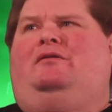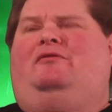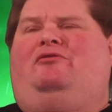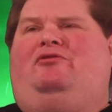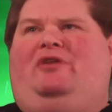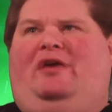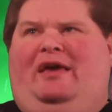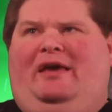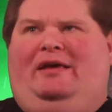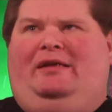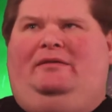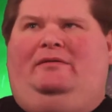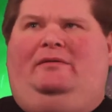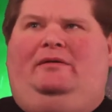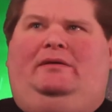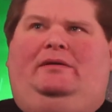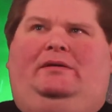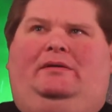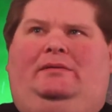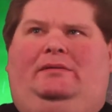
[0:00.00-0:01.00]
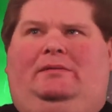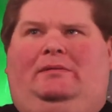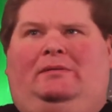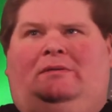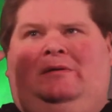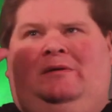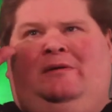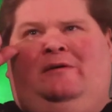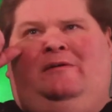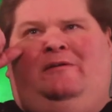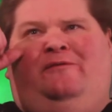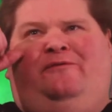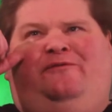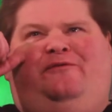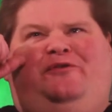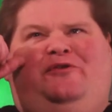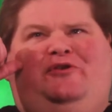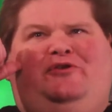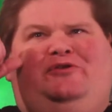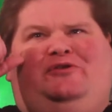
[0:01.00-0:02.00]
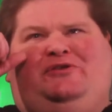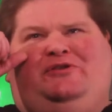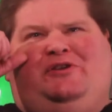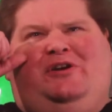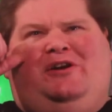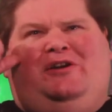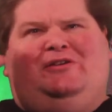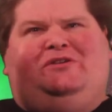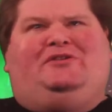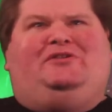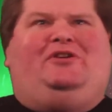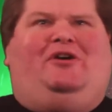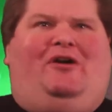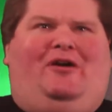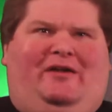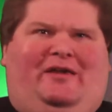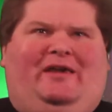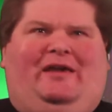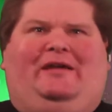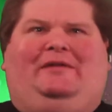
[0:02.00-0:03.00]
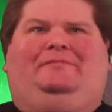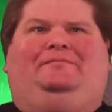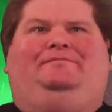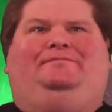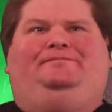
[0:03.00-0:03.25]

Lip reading: Then, Food starts talking.